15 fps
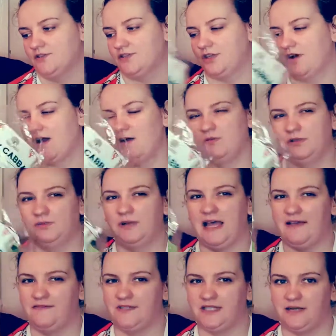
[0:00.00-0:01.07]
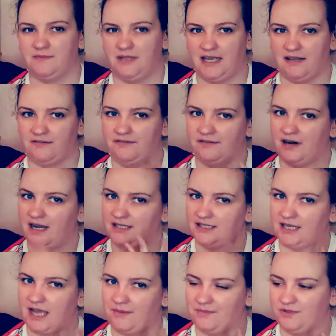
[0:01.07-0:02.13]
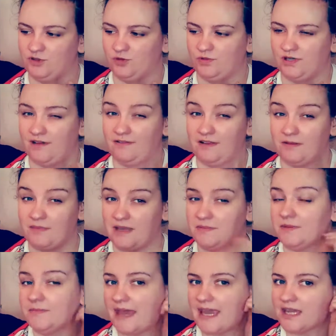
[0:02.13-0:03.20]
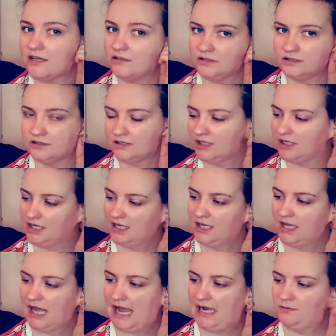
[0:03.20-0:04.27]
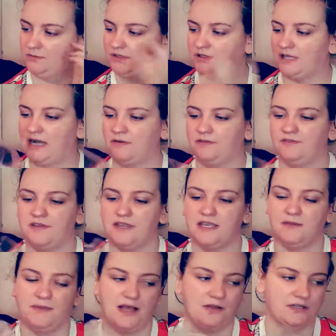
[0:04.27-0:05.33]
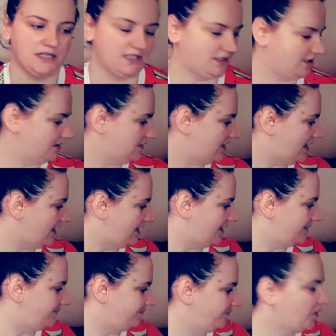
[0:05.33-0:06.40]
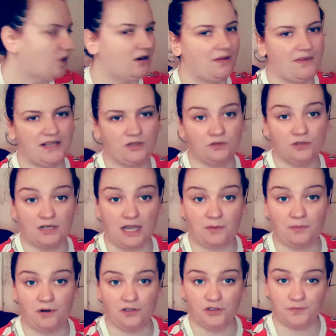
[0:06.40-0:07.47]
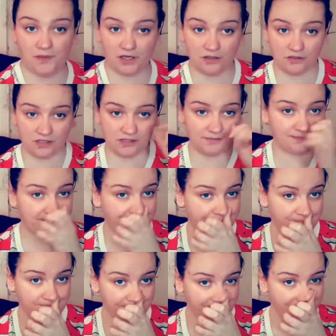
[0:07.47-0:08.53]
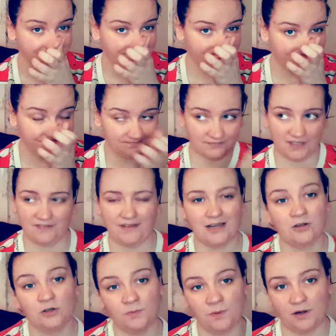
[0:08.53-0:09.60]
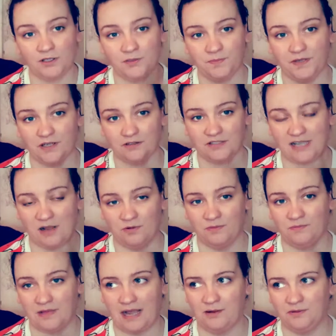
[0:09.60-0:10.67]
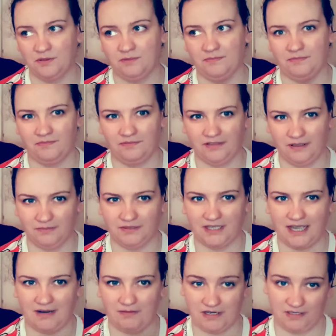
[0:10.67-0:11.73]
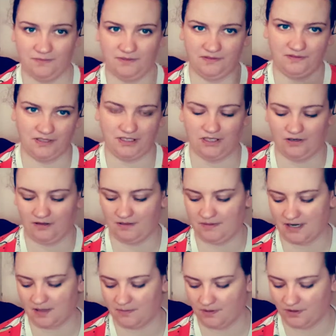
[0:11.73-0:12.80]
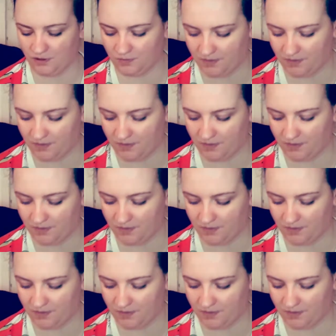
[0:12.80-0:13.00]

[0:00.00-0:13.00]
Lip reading: So I will have some like fried cabbage with, I think, maybe bacon. I will think about it, or I might cook like Polish bigos. If I cook Polish bigos, I will film the recipe video and make a Polish